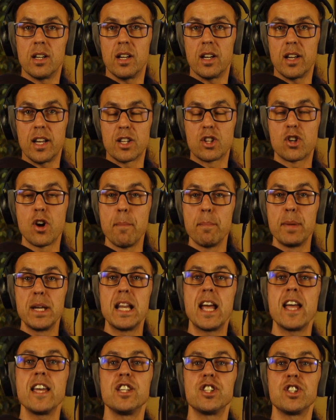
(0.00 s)
in
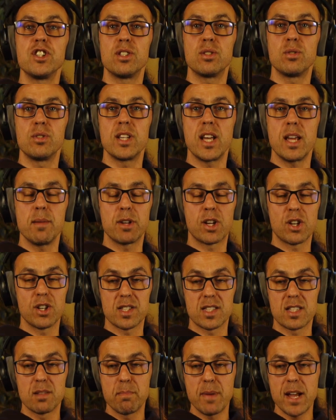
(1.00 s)
combination today,
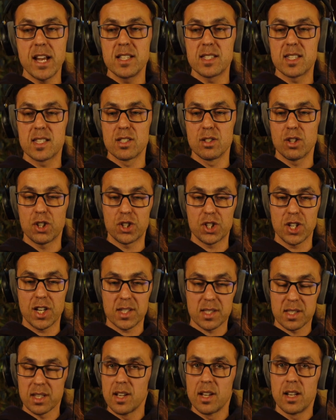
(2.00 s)
because the bass is not
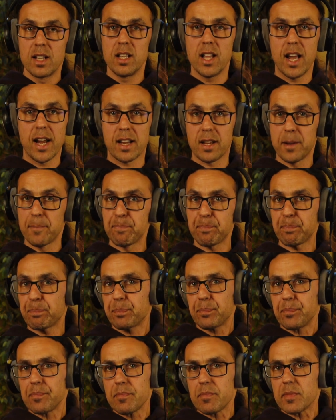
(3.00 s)
just like
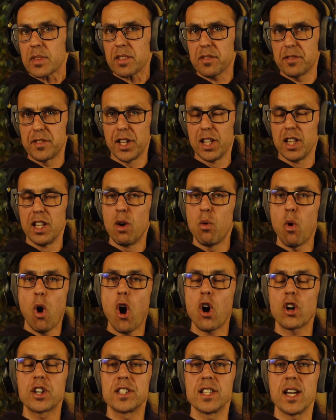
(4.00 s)
the low
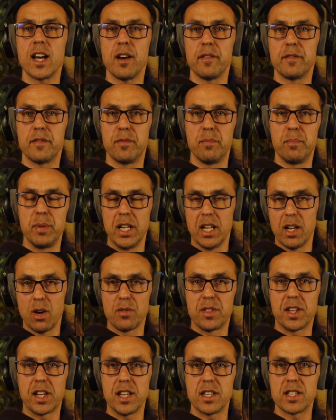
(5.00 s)
octave below
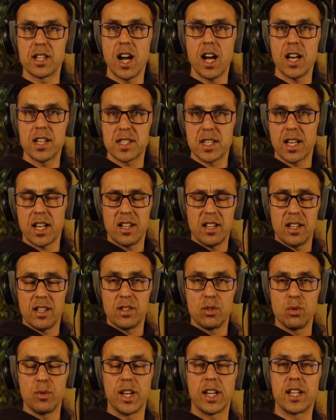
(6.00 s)
the guitars and
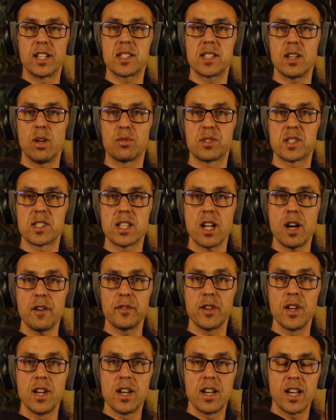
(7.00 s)
doing its own
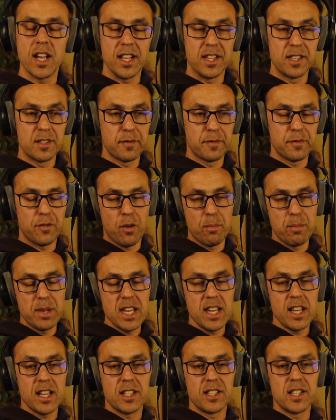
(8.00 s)
stuff. For
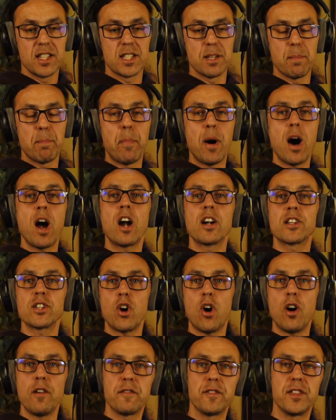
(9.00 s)
me, it is a part
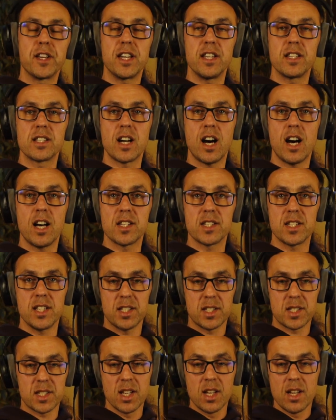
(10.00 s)
of the guitars.
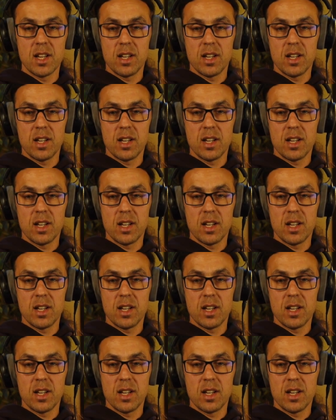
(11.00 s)
It's